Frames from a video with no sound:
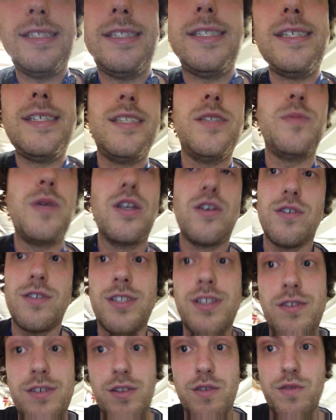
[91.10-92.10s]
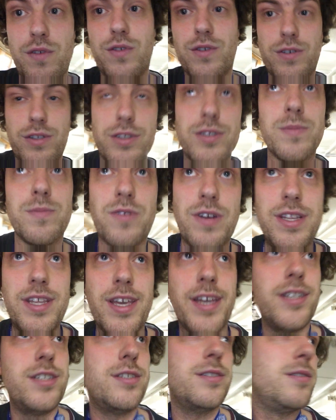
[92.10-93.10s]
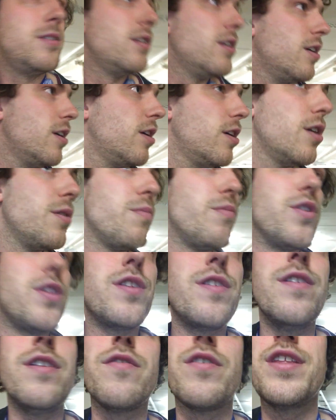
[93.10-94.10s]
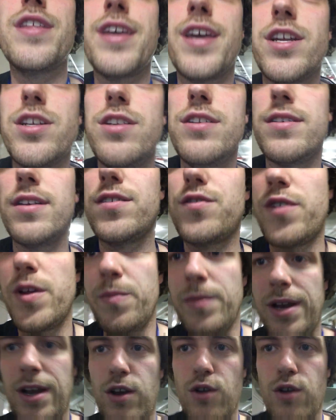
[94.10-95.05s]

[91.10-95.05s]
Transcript: this is because there is, of course, some radiation, but the radiation is extremely